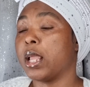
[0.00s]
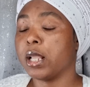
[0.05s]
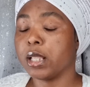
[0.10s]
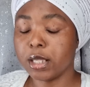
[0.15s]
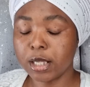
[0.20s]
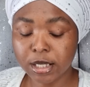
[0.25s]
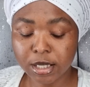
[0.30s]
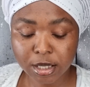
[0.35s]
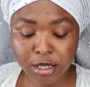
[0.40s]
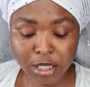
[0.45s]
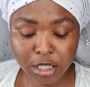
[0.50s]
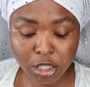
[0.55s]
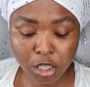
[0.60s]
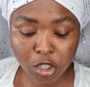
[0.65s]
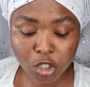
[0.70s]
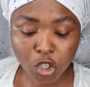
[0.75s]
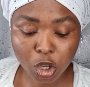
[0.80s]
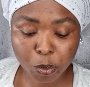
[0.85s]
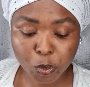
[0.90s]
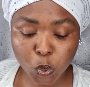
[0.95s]
these are
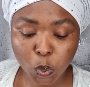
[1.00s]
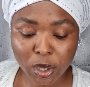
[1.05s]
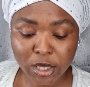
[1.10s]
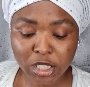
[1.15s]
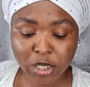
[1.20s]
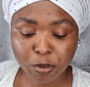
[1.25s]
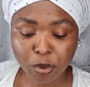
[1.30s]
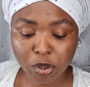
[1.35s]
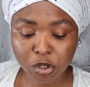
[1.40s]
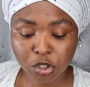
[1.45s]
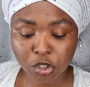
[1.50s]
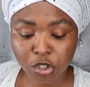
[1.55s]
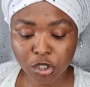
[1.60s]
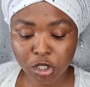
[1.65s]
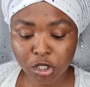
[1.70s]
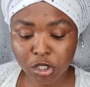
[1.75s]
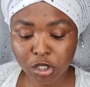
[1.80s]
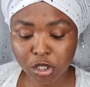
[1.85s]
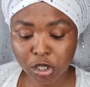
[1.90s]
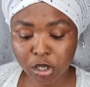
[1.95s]
the top 20 brothers and
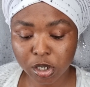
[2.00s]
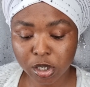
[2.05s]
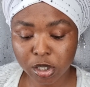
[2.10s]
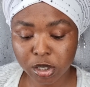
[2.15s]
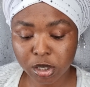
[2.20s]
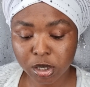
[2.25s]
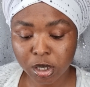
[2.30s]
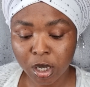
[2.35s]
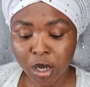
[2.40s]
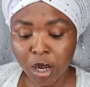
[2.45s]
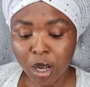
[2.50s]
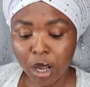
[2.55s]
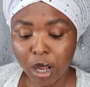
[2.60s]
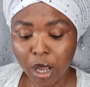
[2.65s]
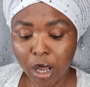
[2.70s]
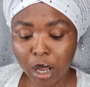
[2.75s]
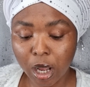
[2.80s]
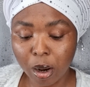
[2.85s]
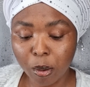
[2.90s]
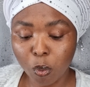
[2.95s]
sisters
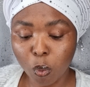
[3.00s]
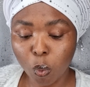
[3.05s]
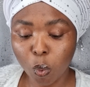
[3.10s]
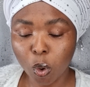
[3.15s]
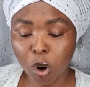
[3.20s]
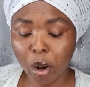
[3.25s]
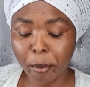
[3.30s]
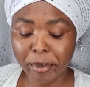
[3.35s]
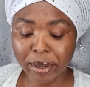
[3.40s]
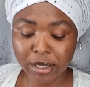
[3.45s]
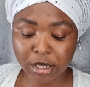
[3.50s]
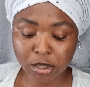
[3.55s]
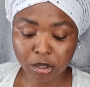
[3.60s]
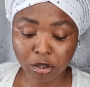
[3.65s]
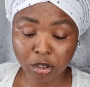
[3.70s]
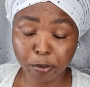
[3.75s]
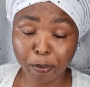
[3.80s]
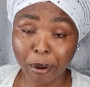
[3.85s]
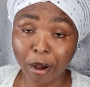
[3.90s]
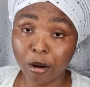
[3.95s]
who commented
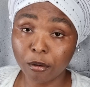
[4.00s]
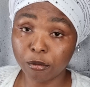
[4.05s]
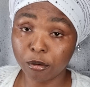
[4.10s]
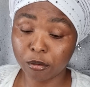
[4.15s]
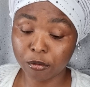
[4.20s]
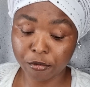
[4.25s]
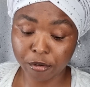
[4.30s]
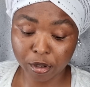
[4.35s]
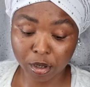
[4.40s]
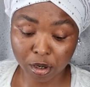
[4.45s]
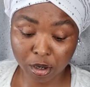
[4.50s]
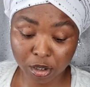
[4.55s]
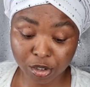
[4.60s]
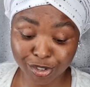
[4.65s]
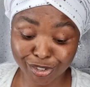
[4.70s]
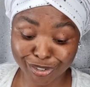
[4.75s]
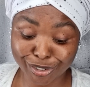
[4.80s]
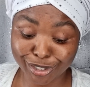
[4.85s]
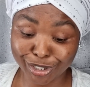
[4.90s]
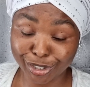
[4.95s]
on the powerful video
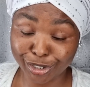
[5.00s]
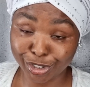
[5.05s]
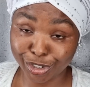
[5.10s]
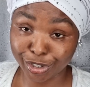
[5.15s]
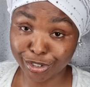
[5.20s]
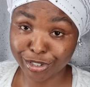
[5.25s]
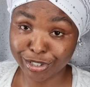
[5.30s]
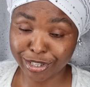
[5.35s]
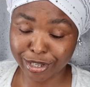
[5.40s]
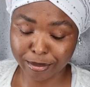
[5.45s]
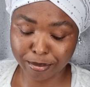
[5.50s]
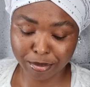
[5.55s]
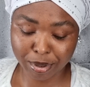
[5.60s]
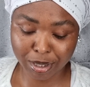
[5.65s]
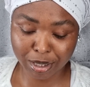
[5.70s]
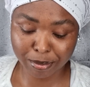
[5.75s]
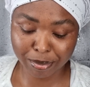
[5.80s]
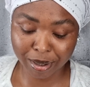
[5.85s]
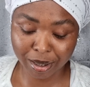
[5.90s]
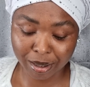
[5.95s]
concerning Justin
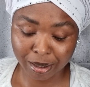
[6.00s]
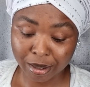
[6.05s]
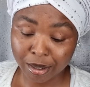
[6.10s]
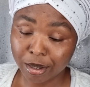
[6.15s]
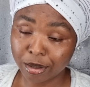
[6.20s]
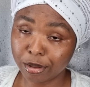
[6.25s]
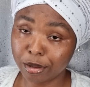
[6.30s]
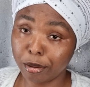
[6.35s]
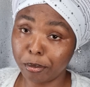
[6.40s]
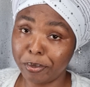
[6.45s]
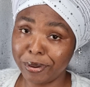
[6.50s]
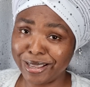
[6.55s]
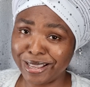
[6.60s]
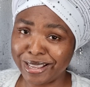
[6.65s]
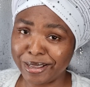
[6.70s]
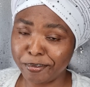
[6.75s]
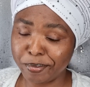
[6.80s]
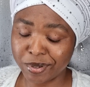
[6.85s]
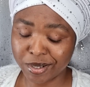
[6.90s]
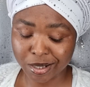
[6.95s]
Bieber, the
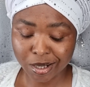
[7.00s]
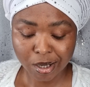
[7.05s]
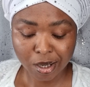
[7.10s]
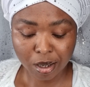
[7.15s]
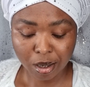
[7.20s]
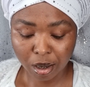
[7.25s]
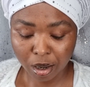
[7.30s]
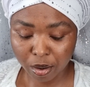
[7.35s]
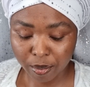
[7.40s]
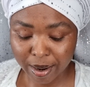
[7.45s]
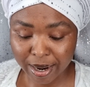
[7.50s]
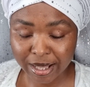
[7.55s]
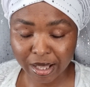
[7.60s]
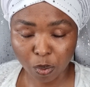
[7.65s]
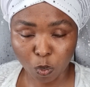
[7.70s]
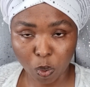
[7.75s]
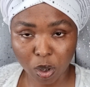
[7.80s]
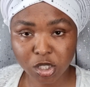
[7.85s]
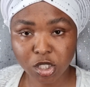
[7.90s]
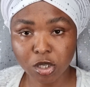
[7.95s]
Biebs, all right,
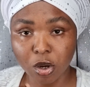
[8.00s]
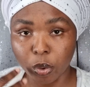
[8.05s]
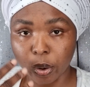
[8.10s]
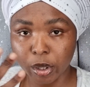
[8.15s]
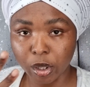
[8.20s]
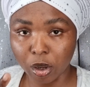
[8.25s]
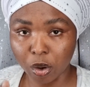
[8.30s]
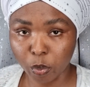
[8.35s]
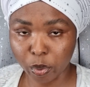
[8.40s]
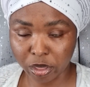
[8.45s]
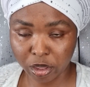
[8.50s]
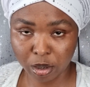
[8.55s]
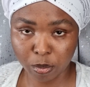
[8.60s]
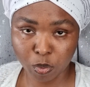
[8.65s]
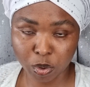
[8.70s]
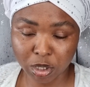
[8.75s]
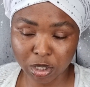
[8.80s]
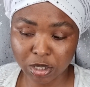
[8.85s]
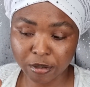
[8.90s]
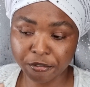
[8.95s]
and what's going on with him
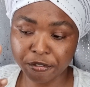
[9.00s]
with his